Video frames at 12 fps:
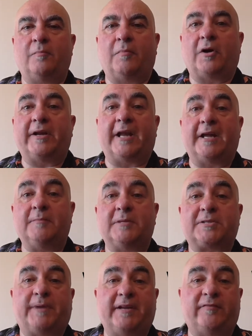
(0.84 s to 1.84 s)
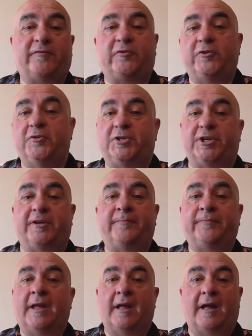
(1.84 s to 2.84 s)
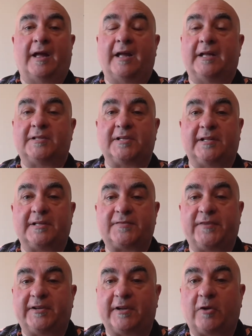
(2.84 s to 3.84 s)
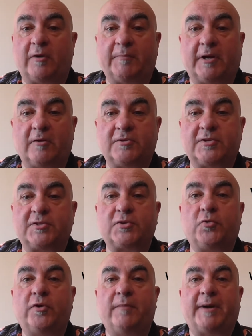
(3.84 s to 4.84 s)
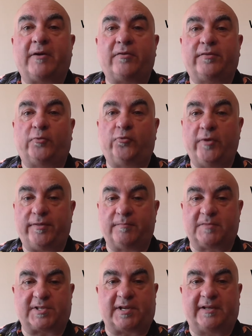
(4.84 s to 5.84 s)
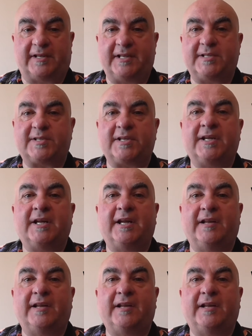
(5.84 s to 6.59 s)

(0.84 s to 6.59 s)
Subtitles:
My name is Pete Farrugia, and in this video I'm going to talk about the rhythm studies